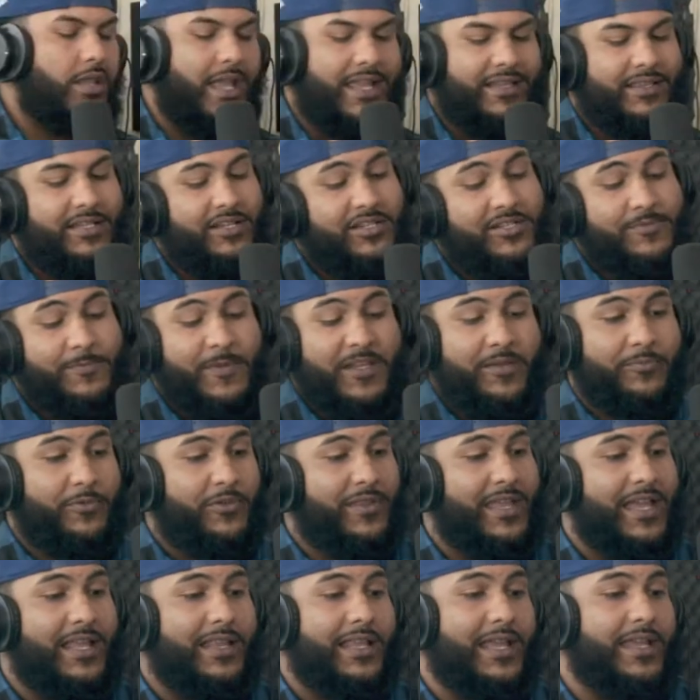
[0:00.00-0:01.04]
know, like, there's
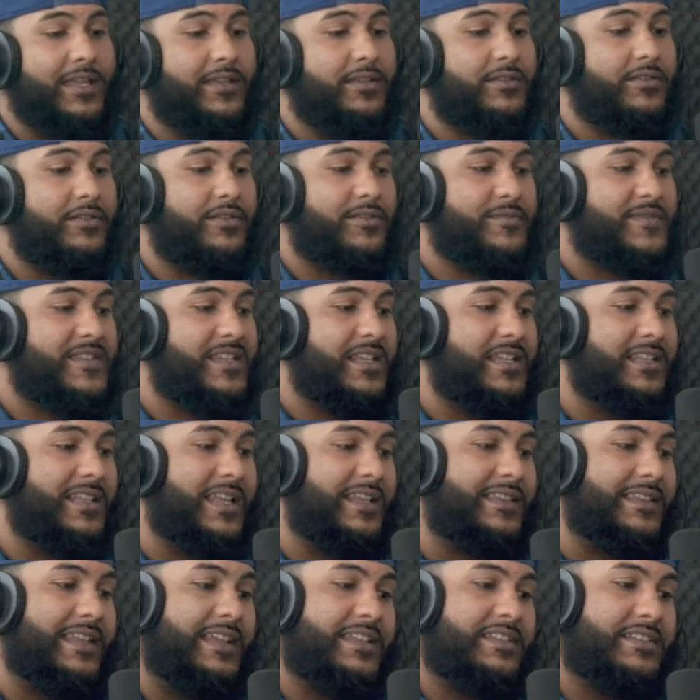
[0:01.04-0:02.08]
people that like you know what I'm saying.
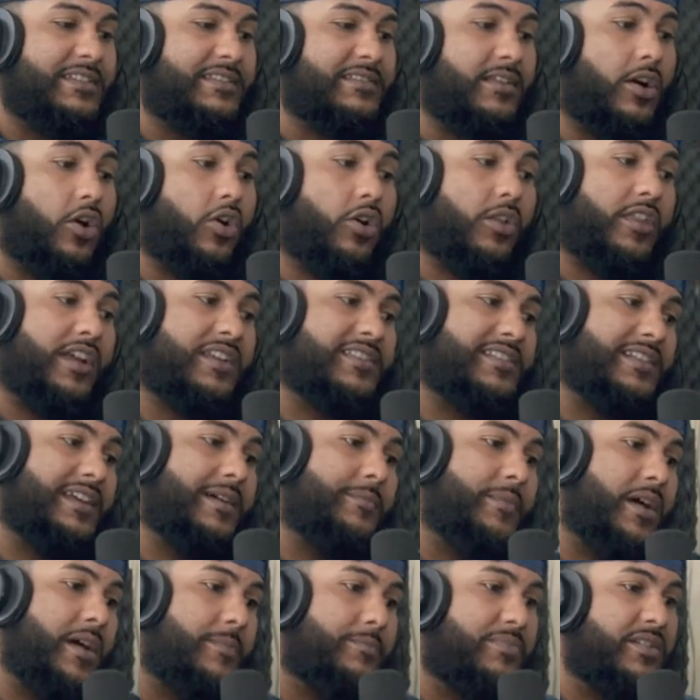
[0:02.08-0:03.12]
Like, they just oh, that's
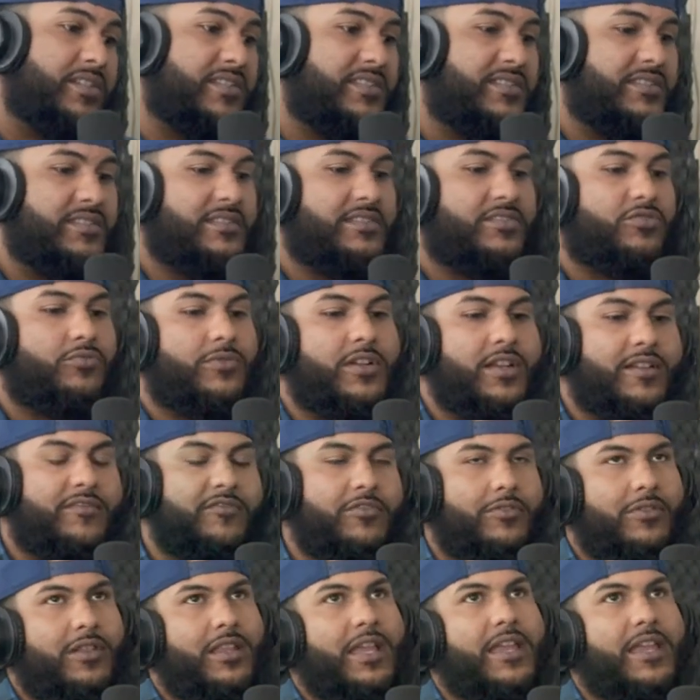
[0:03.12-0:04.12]
not my business, whatever.